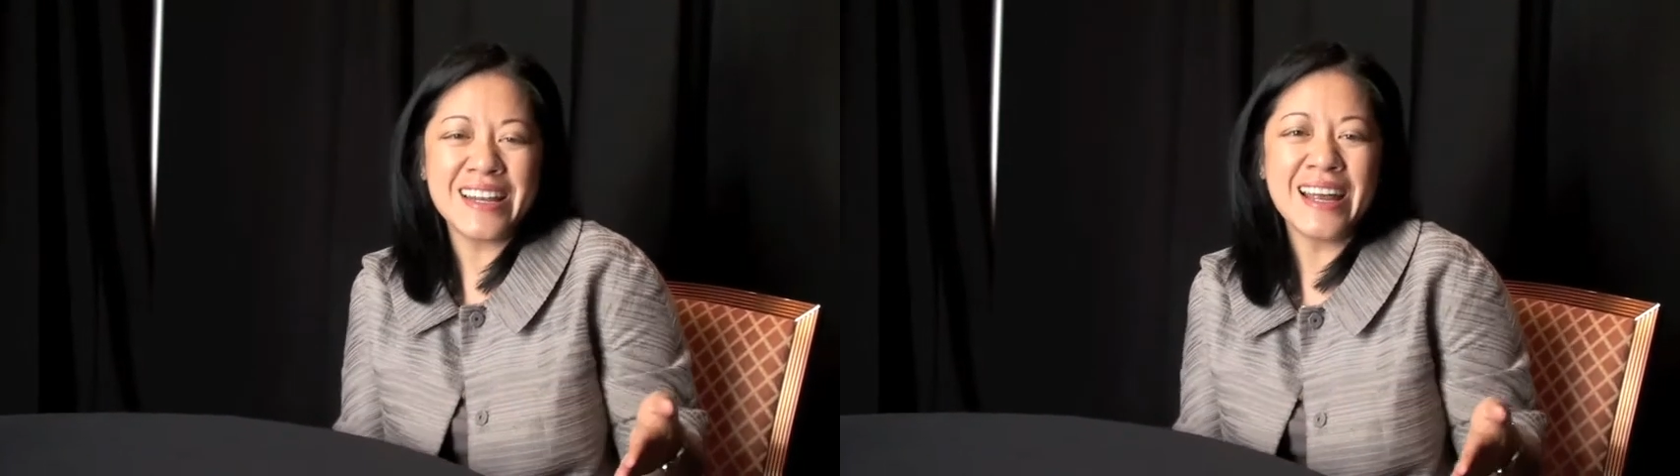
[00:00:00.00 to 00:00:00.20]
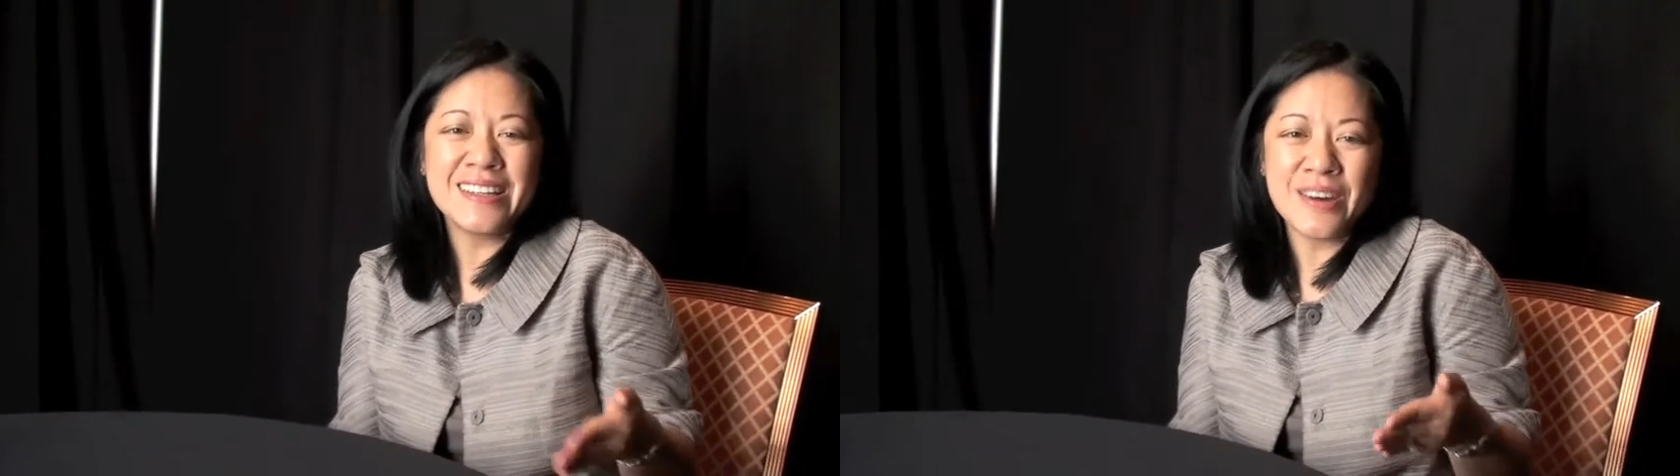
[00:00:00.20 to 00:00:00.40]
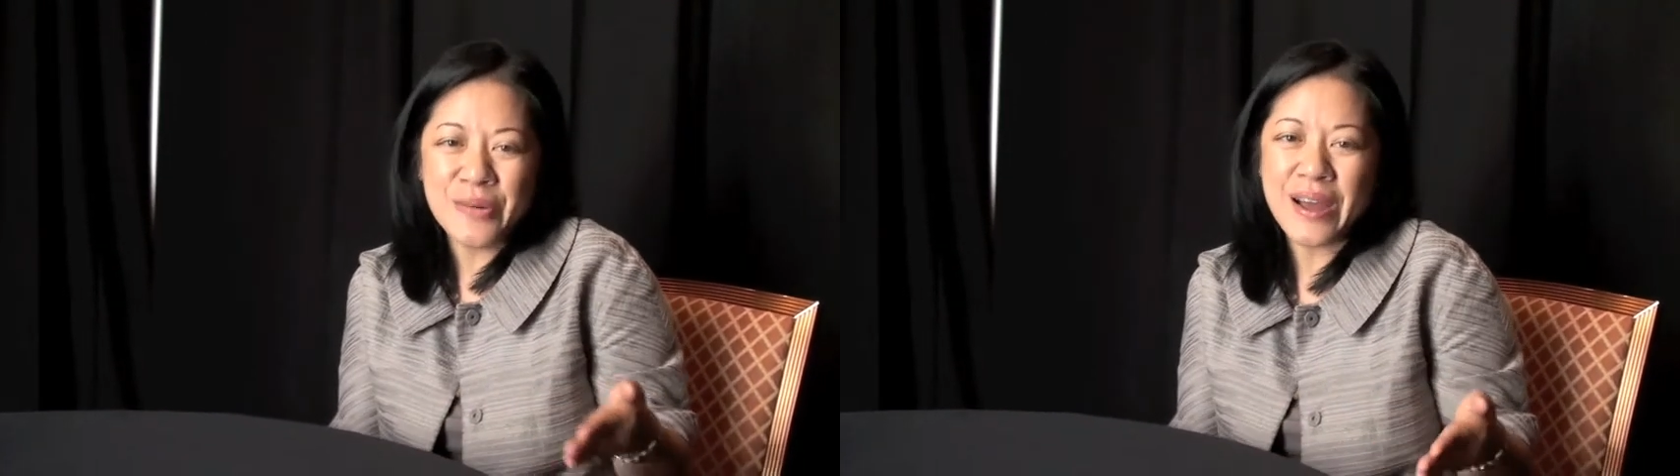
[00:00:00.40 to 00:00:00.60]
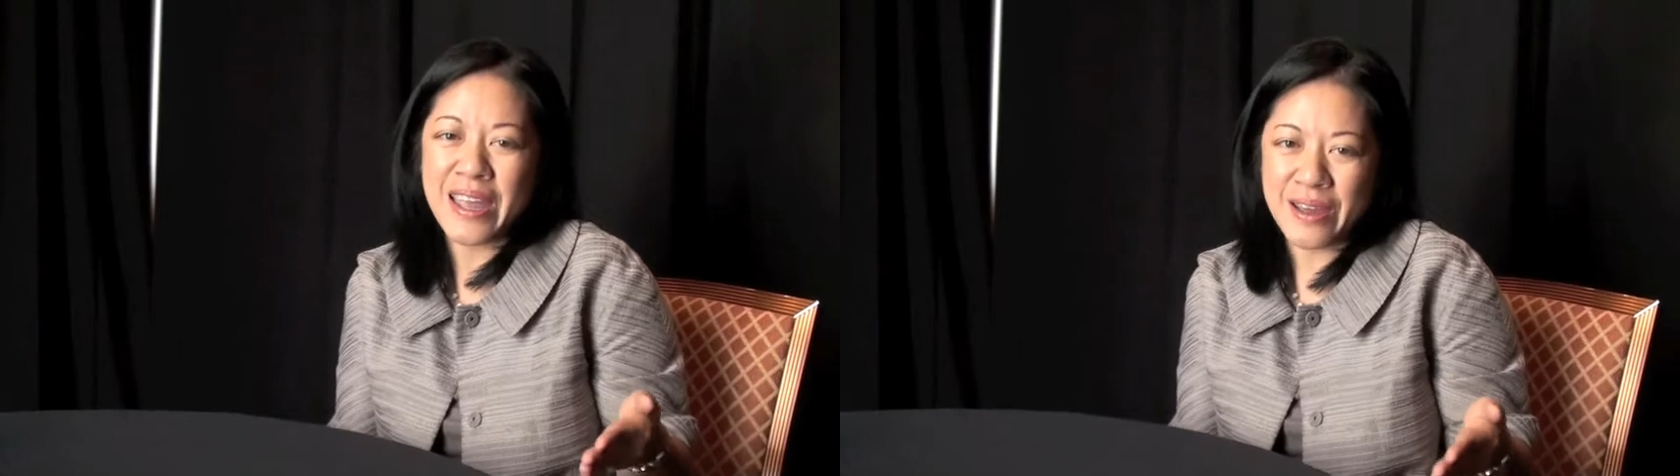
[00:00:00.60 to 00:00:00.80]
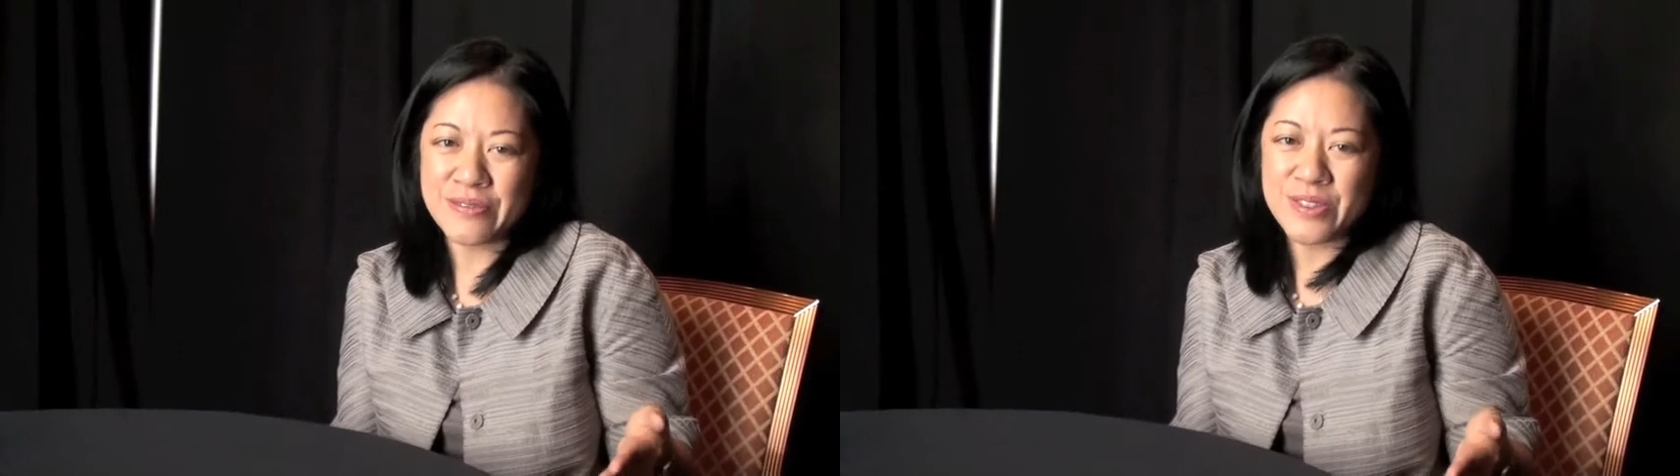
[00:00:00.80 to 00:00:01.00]
I know I
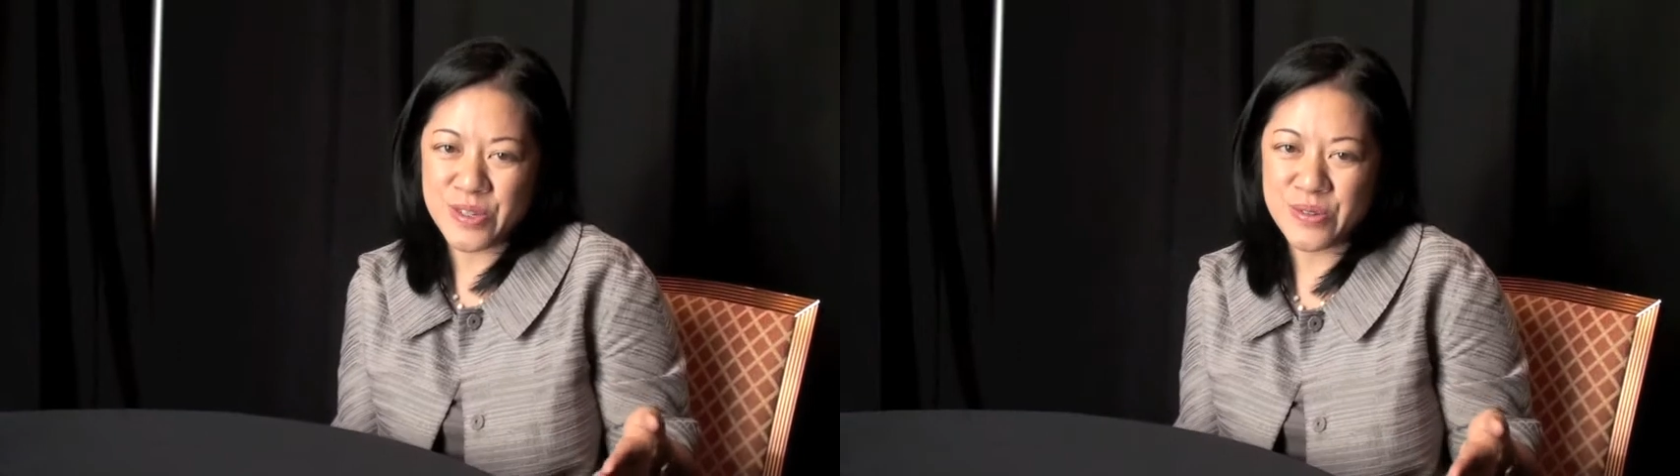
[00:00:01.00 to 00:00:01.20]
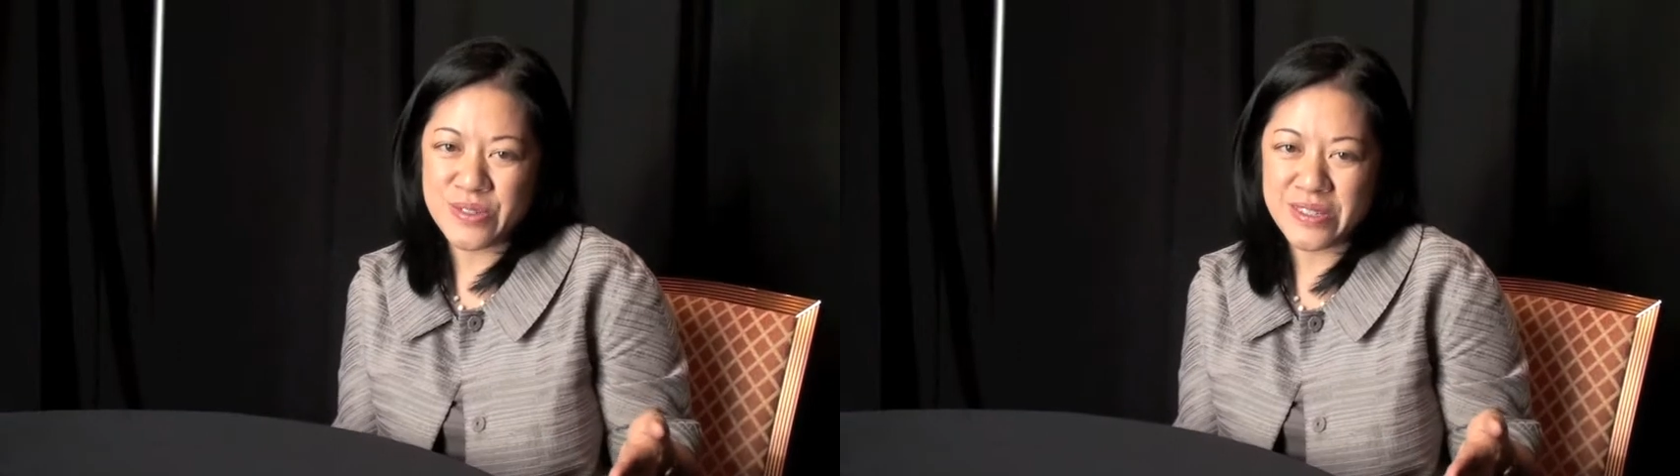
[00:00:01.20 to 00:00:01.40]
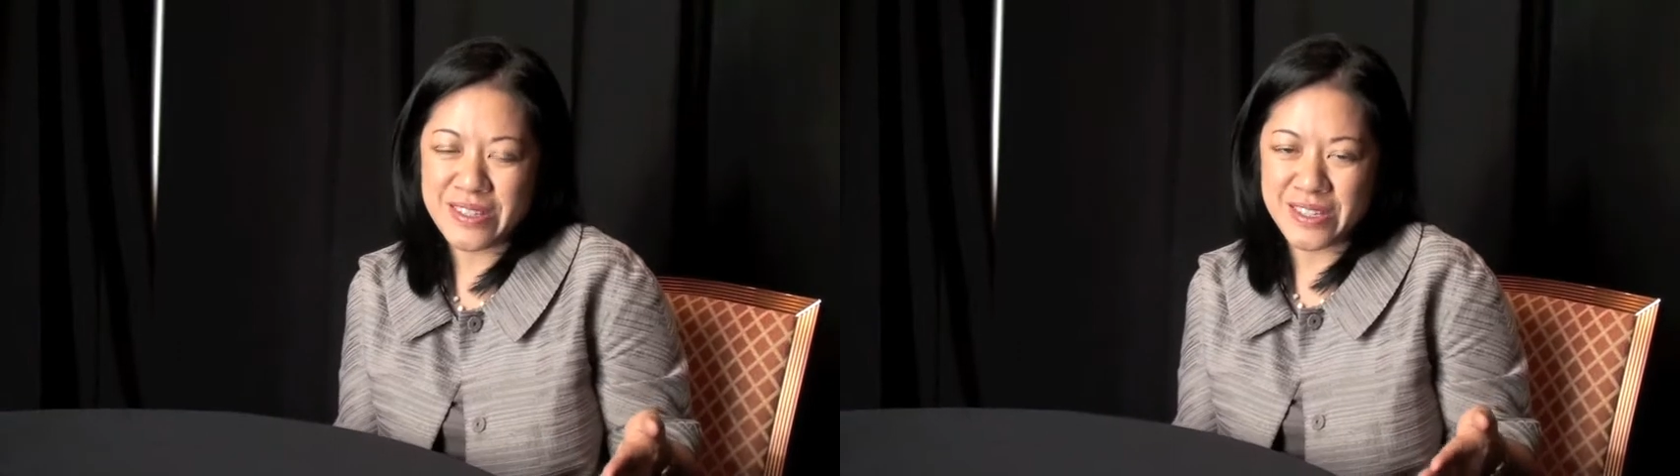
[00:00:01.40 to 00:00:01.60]
have to use